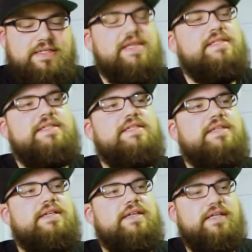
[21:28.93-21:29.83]
Nissa
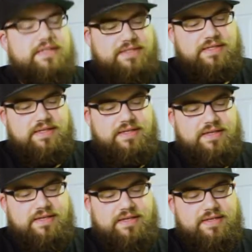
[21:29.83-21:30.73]
took
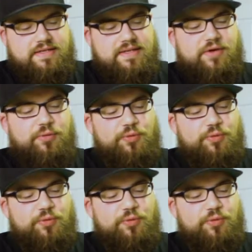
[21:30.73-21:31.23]
a